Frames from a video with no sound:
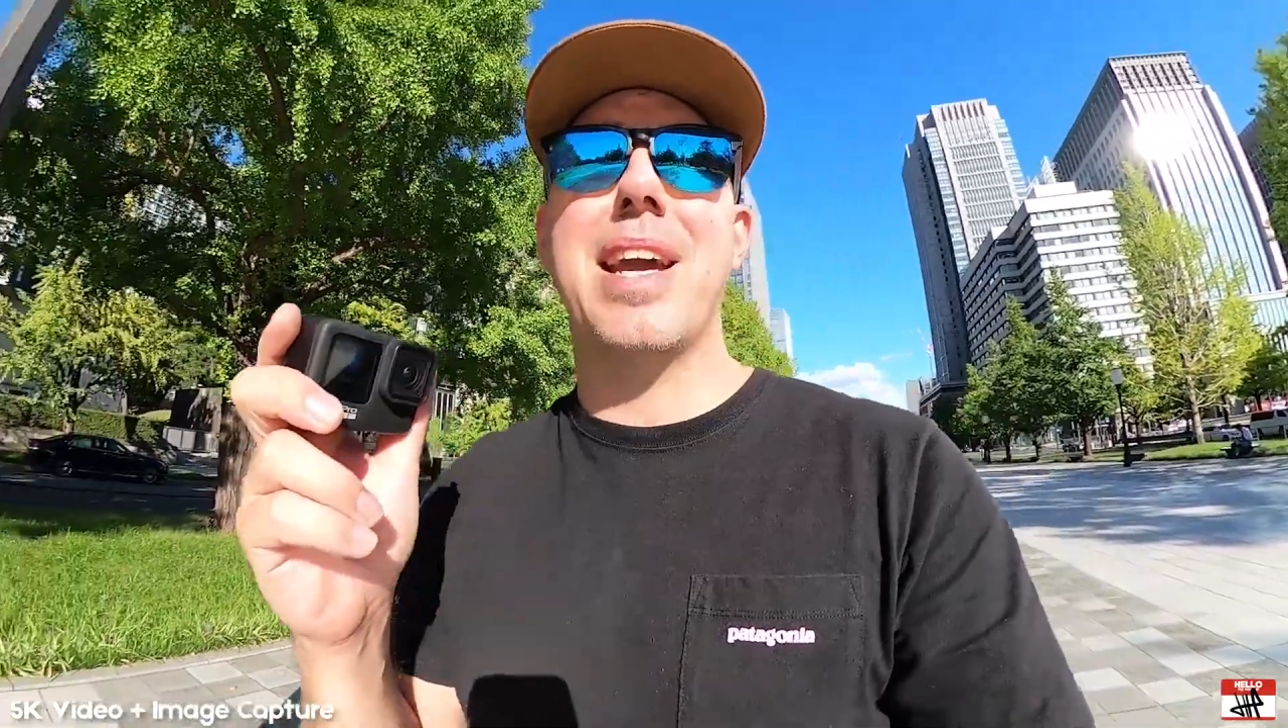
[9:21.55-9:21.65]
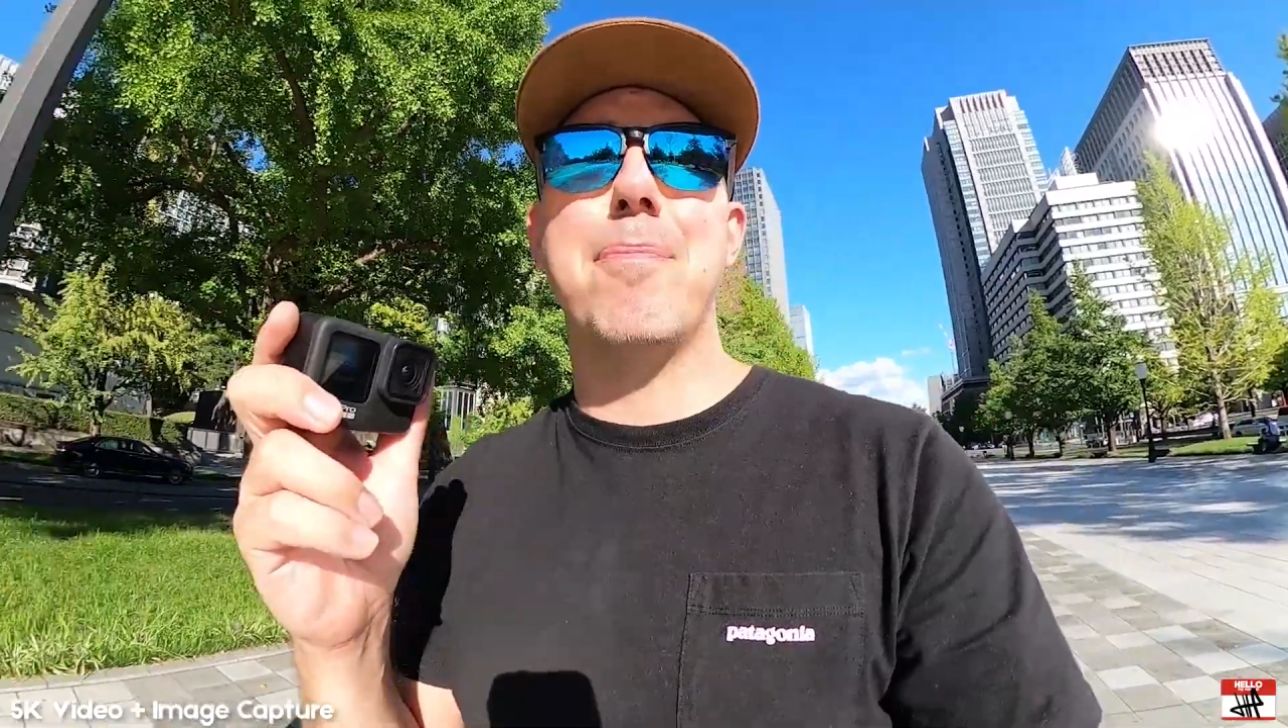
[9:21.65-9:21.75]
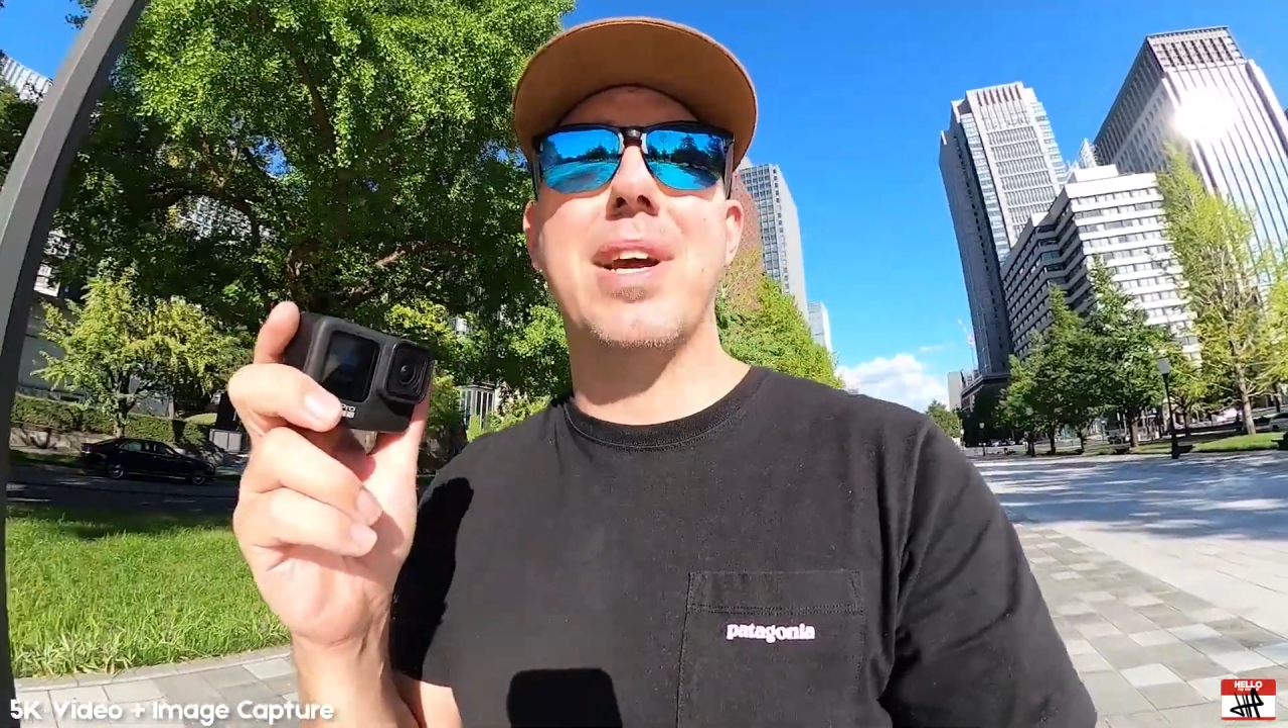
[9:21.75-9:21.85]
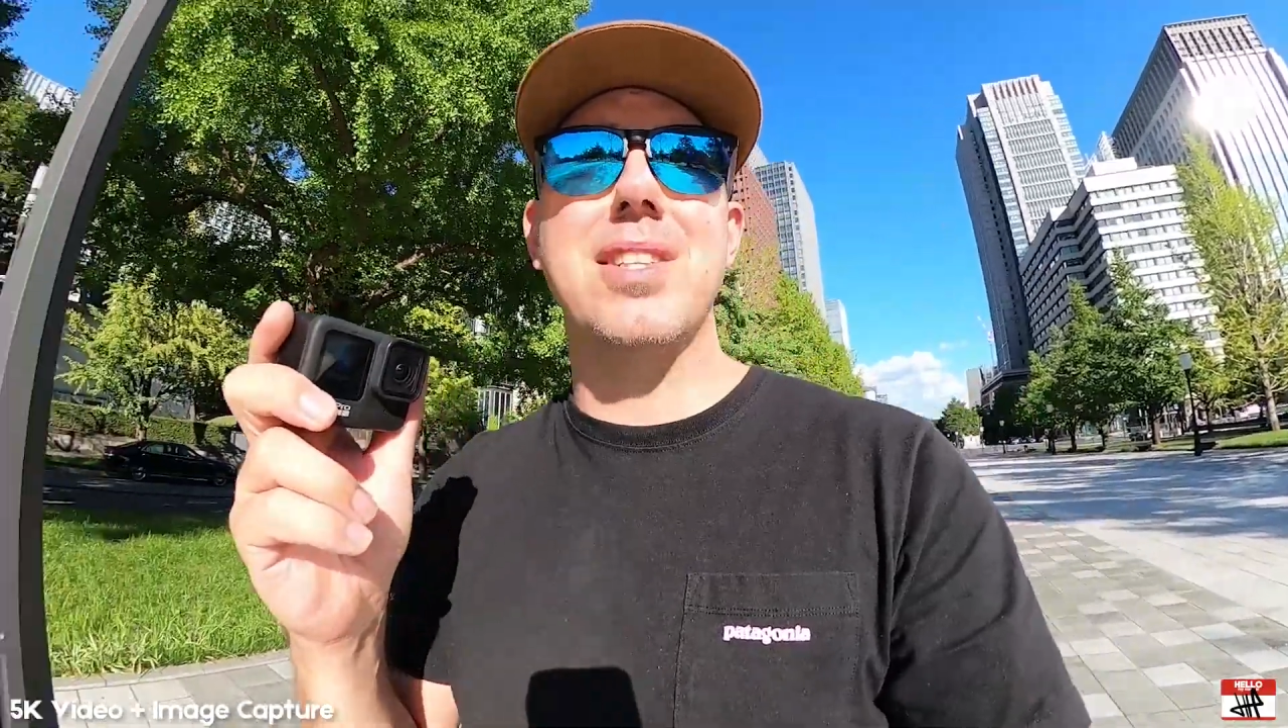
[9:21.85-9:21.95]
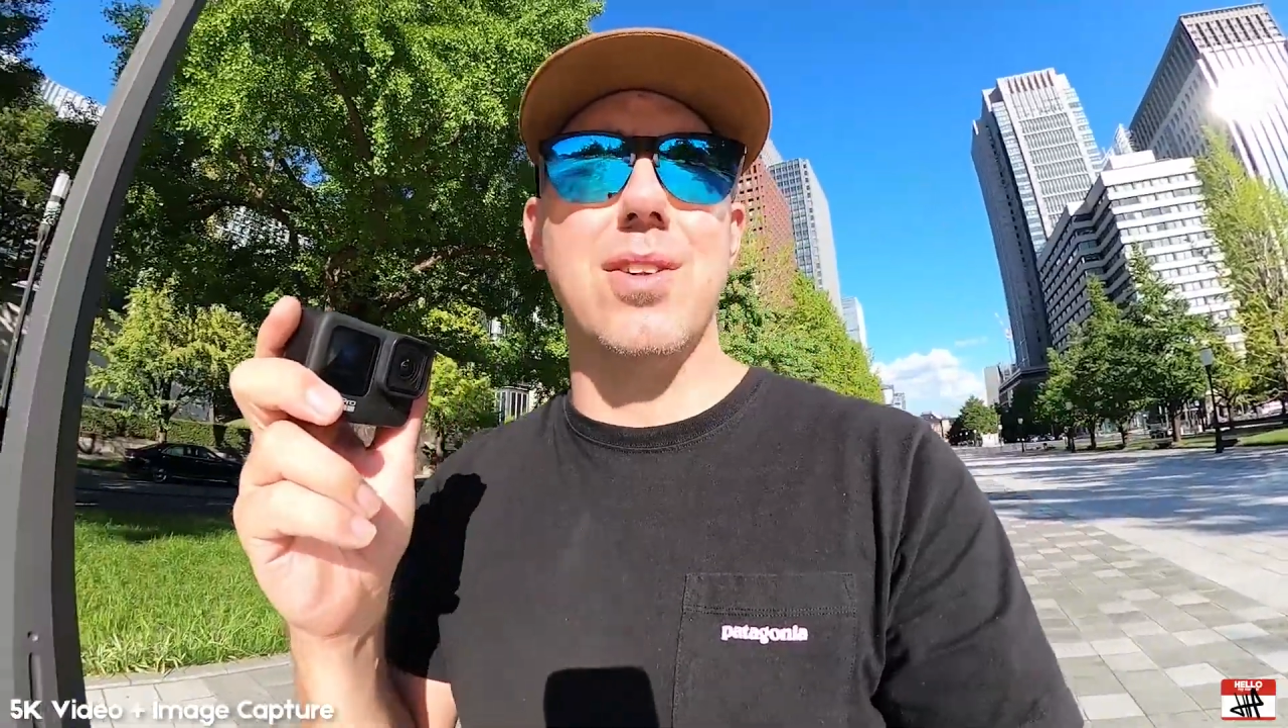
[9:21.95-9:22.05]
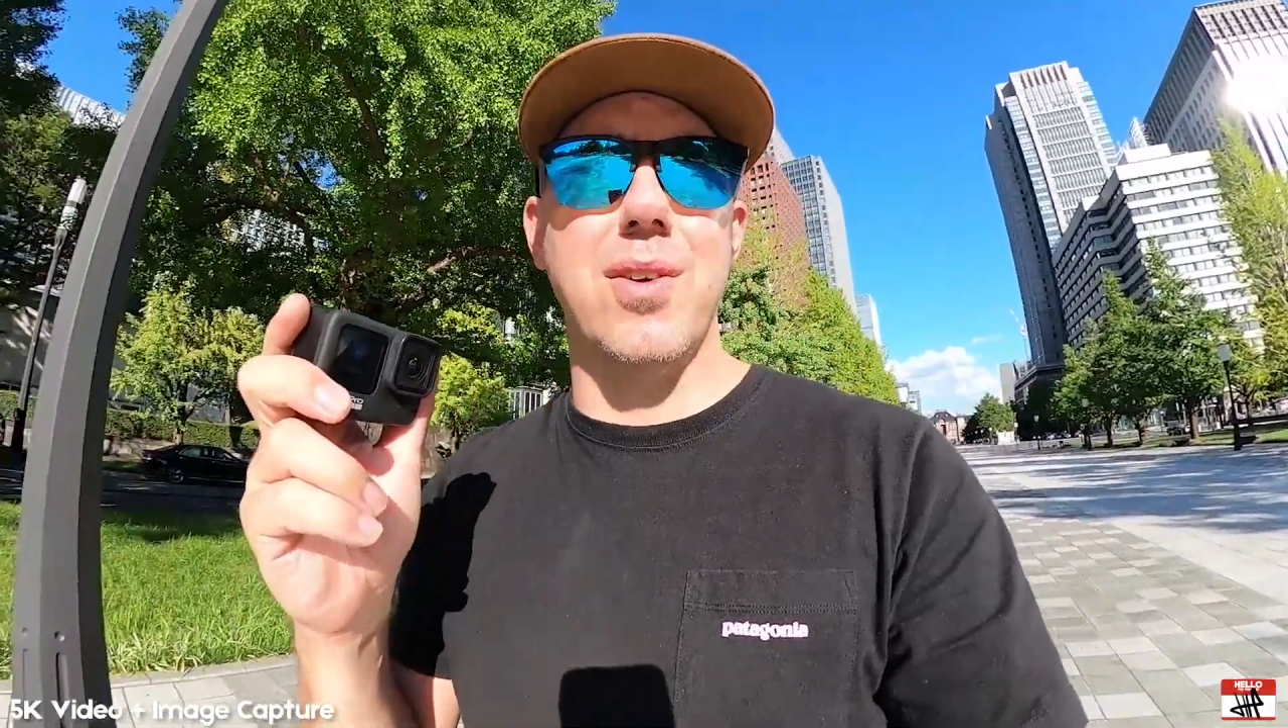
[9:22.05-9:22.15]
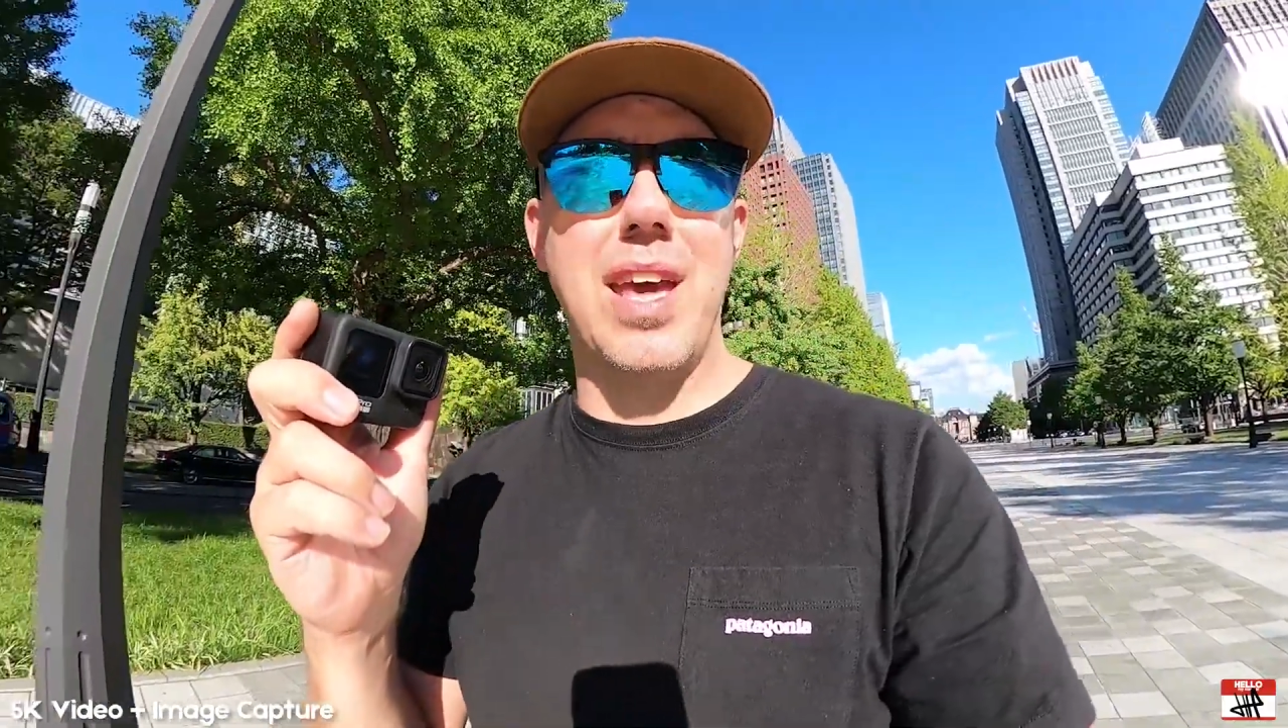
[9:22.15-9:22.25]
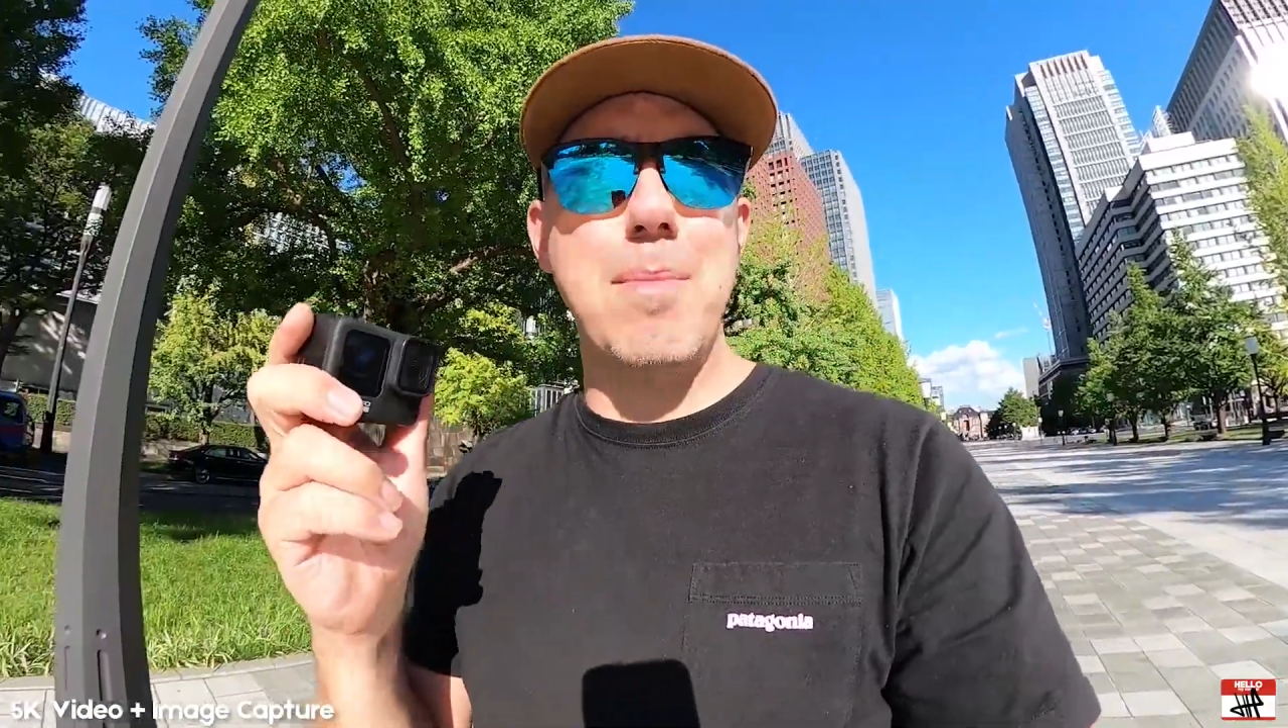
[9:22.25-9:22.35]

megapixel